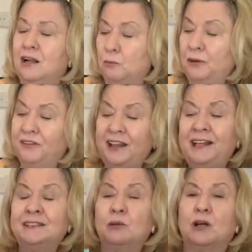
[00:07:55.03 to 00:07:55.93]
But
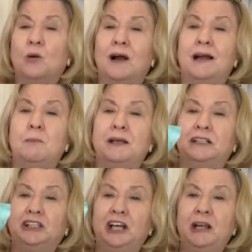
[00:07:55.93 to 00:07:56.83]
these were quite a bit
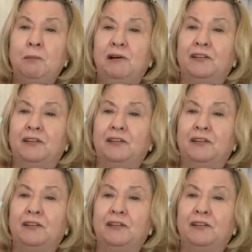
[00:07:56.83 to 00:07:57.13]
cheaper.